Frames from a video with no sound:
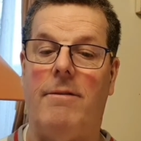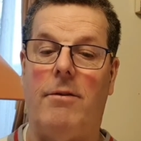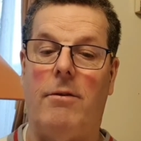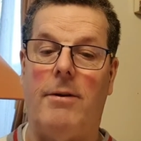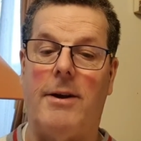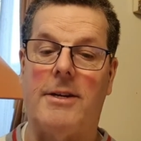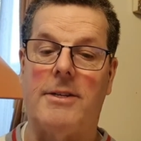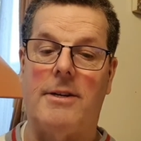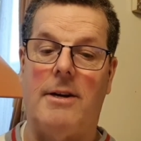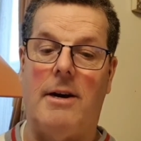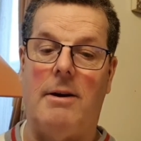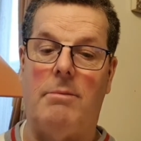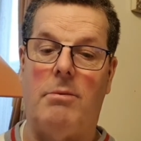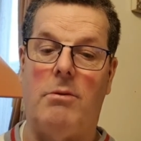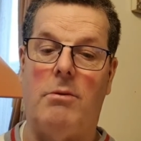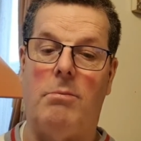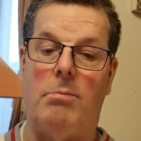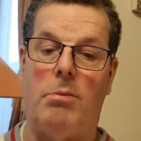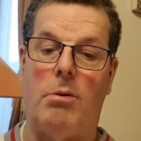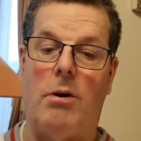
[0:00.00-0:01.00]
For
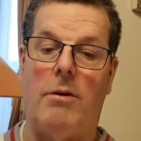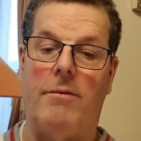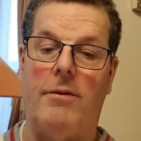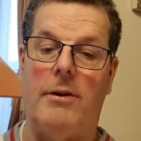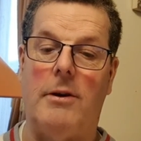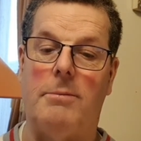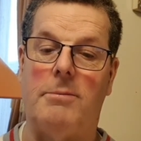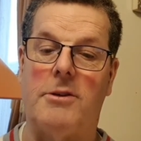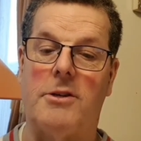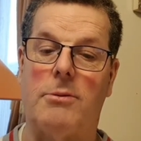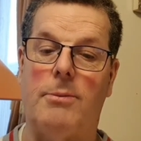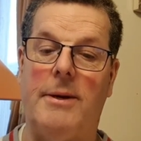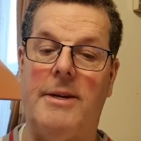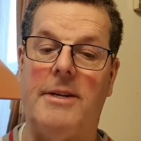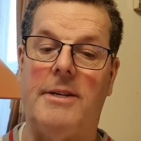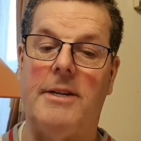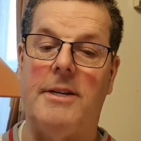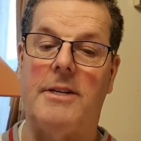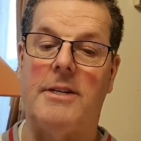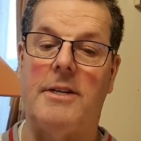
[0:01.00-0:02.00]
example, Proverbs
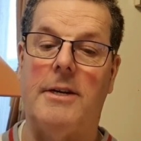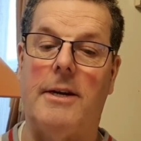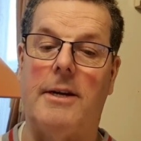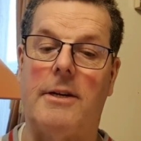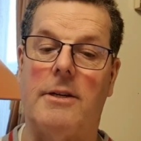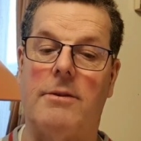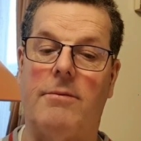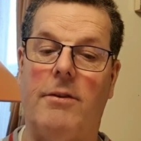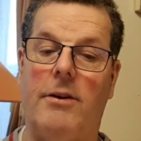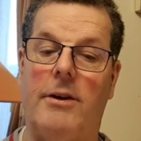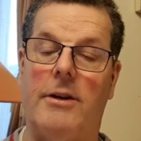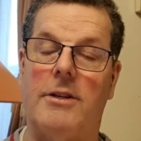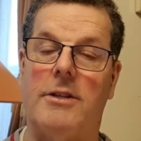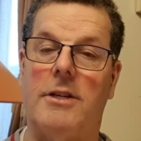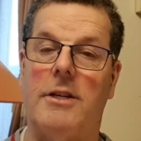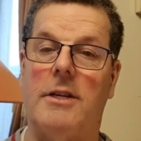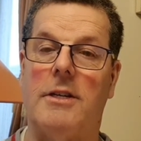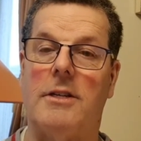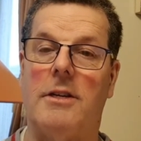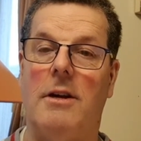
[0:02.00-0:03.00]
26
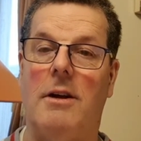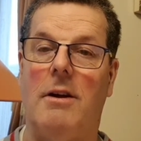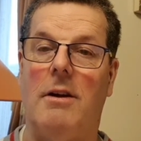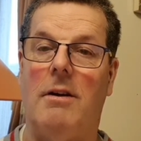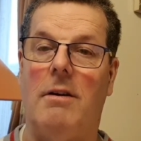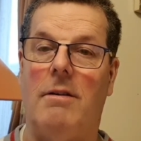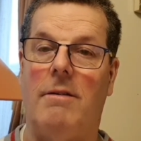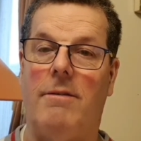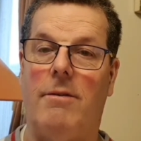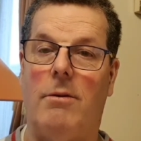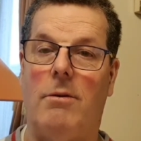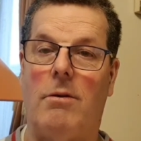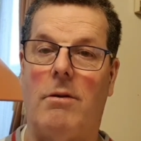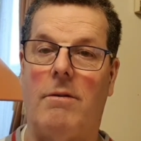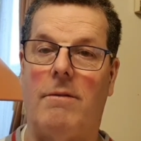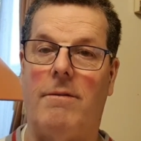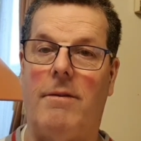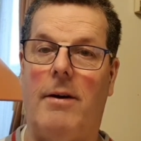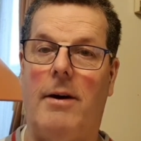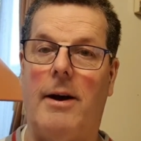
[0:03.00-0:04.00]
verses 4
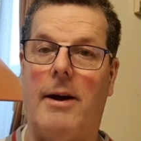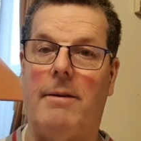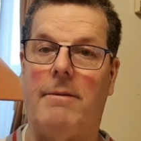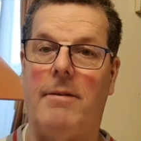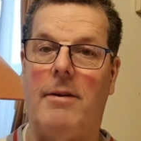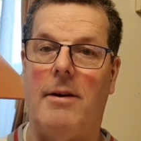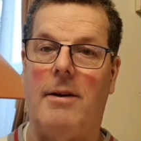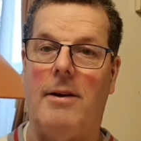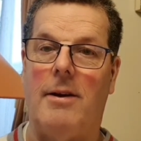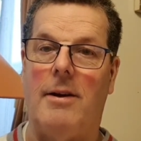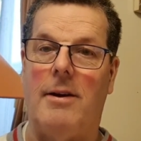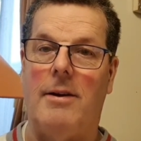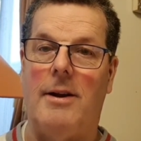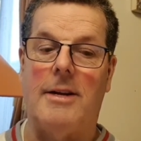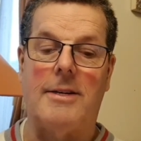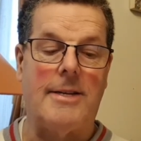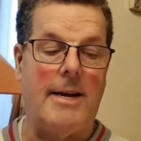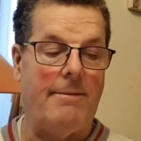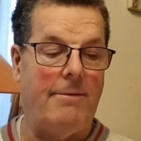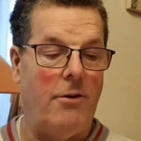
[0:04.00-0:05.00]
and 5.
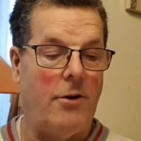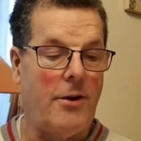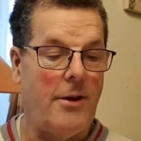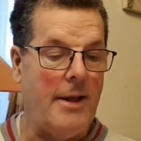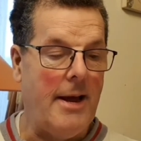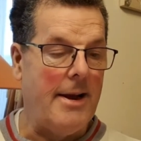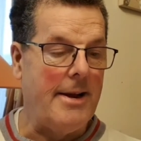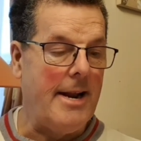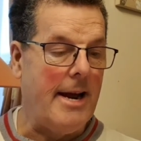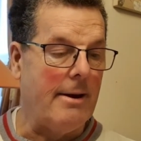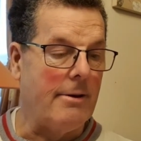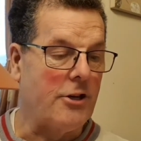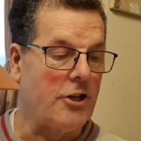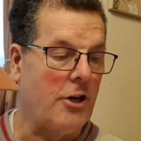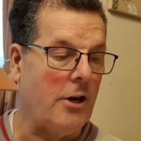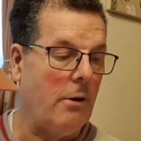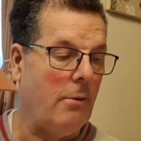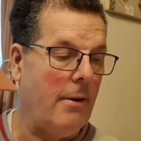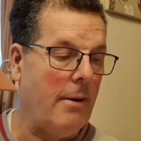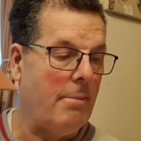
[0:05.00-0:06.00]
Let's have a look at that now,
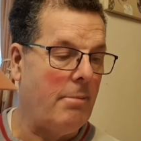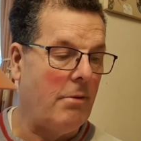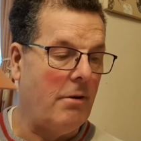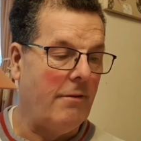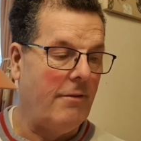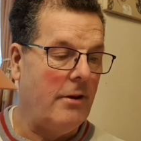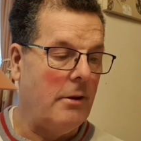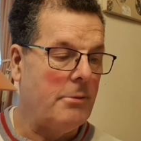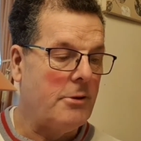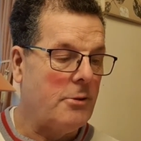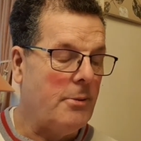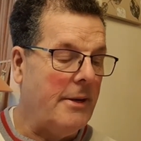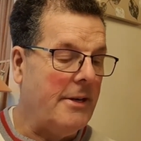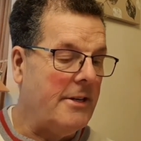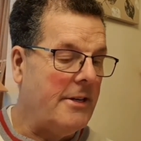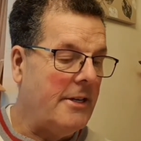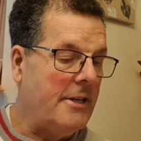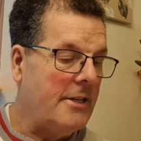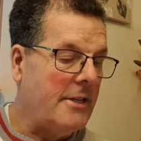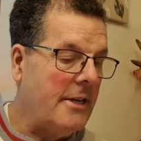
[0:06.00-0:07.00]
shall we? Proverbs
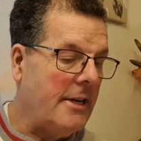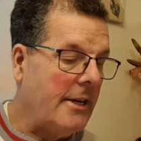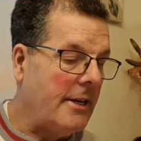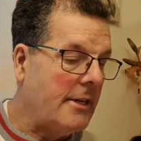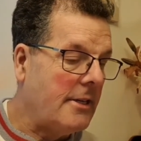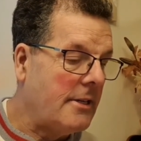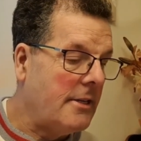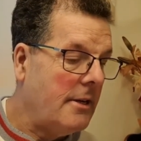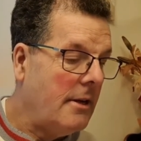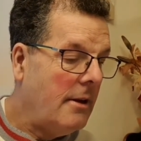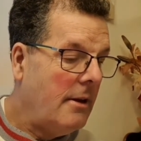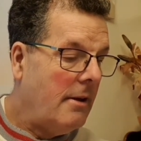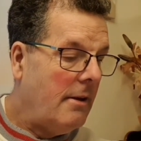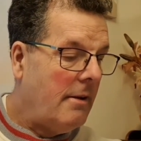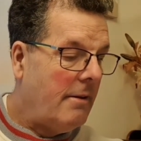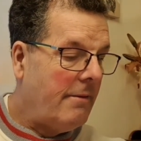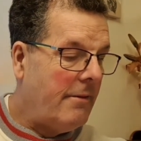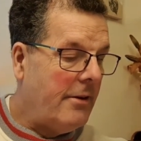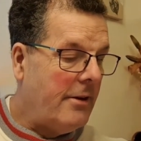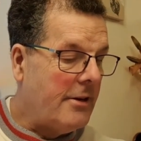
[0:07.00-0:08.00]
26
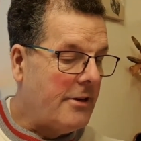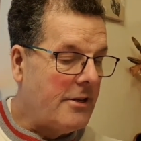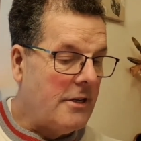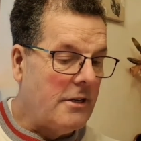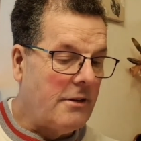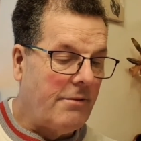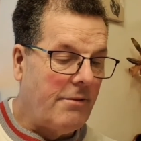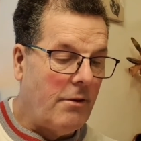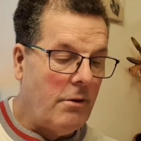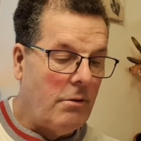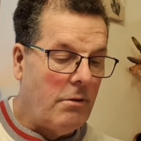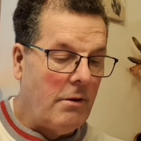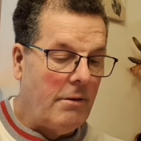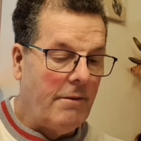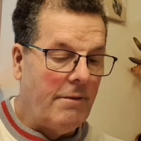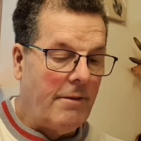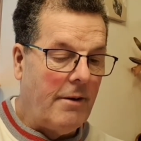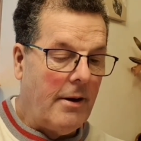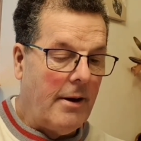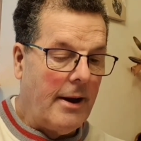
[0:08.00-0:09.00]
verses 4
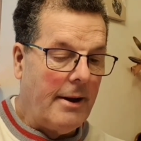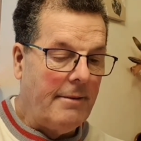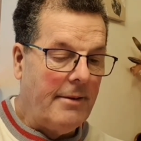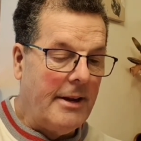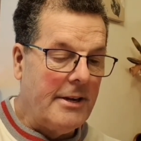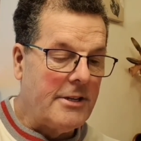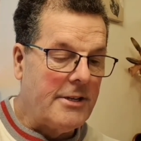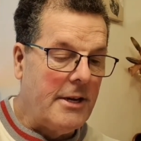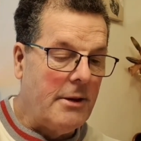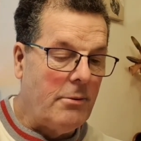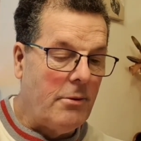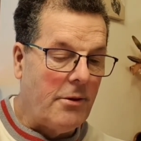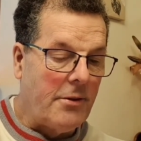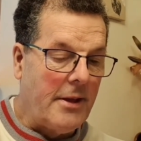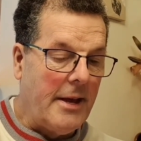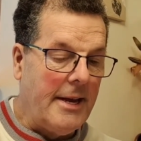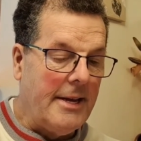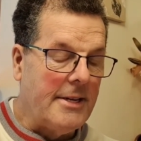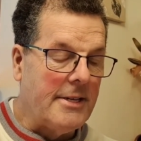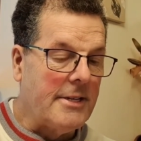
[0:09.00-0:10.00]
and 5. Let's see
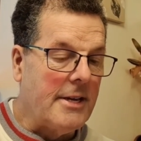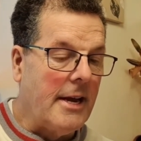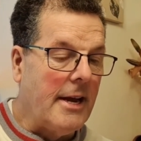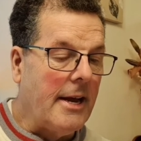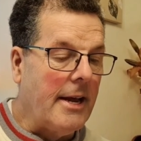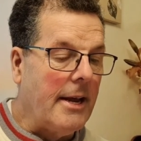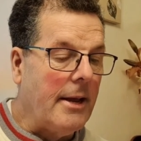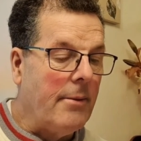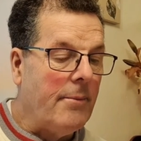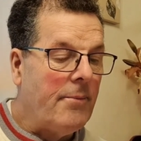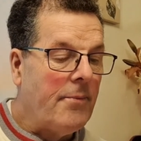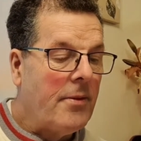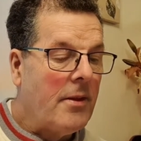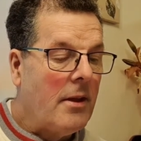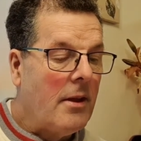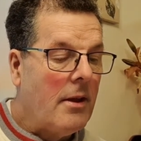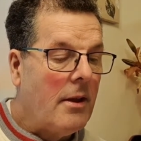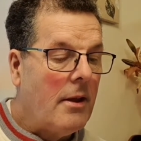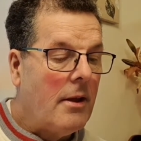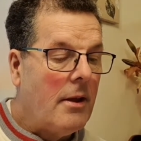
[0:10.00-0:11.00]
what they say.
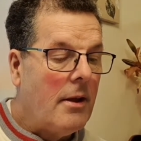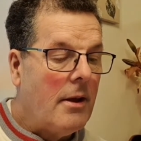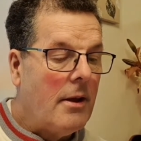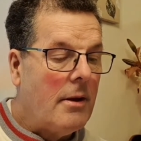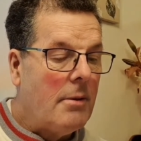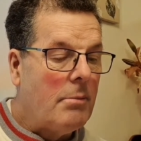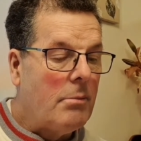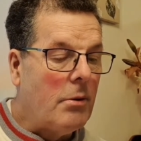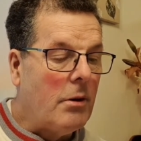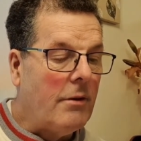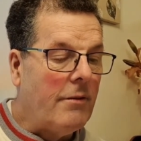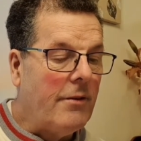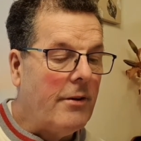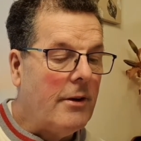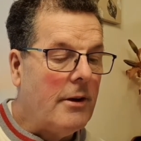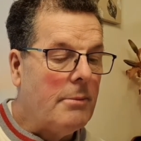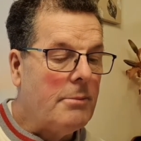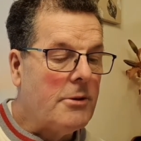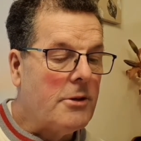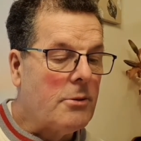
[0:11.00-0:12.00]

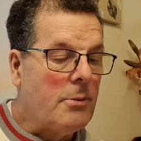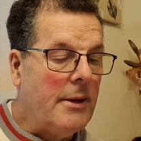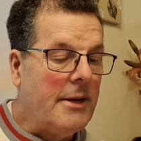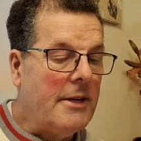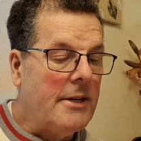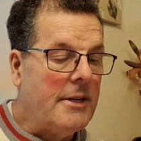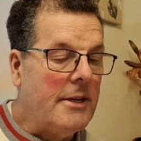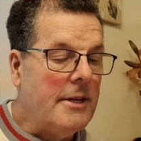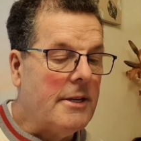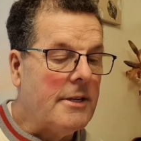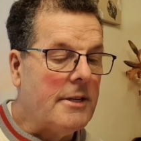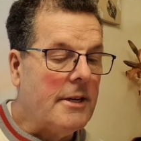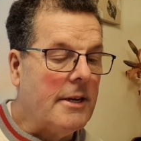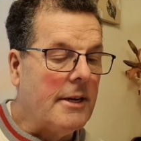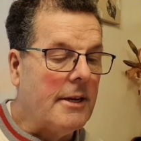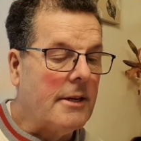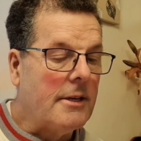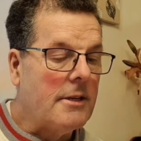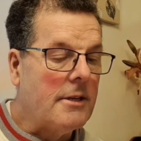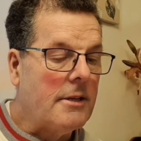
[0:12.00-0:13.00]
Proverbs
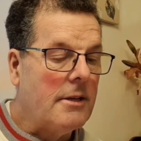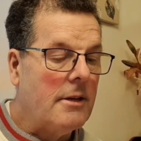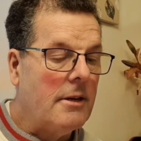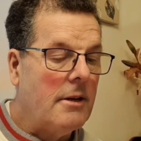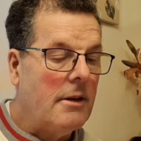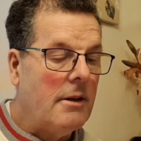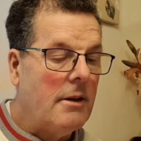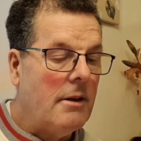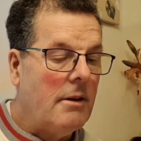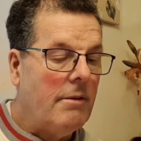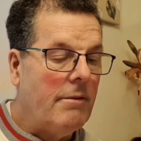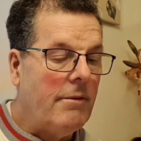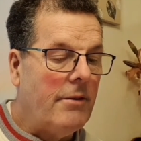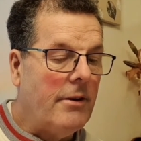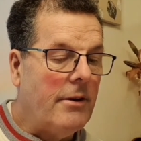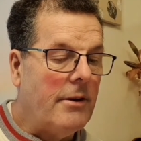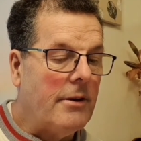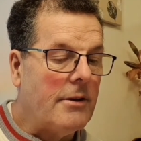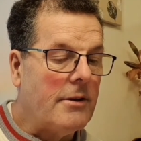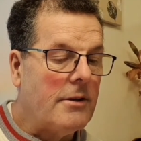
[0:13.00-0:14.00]
26
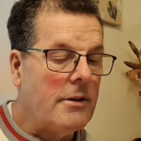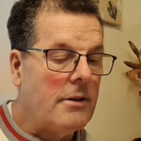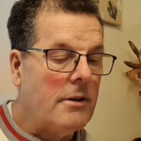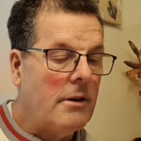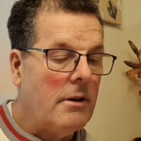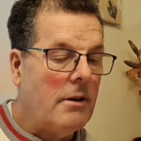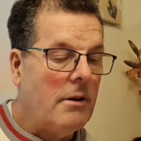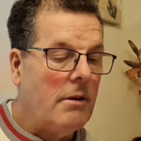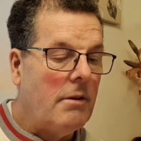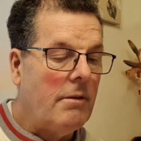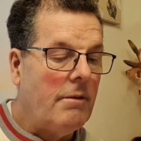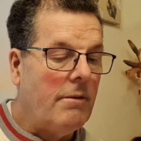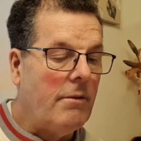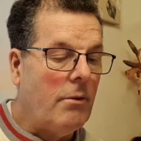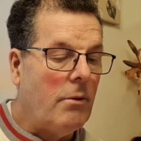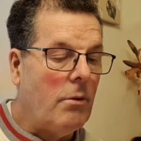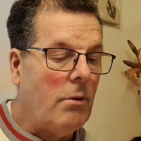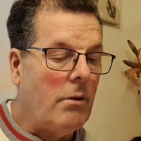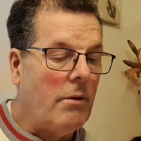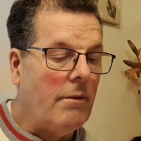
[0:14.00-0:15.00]
verse
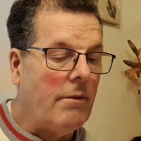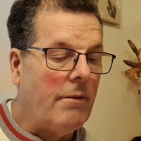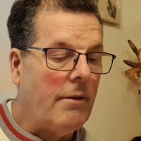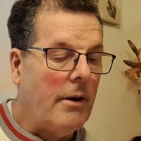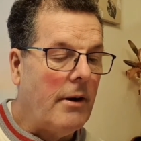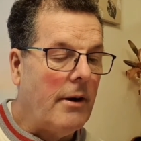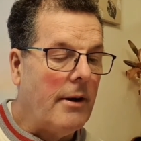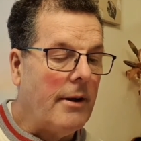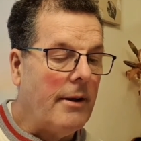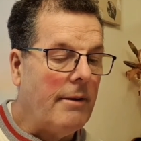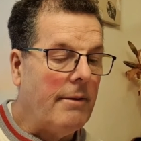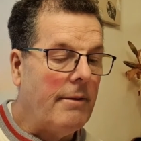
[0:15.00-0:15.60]
4 and 5.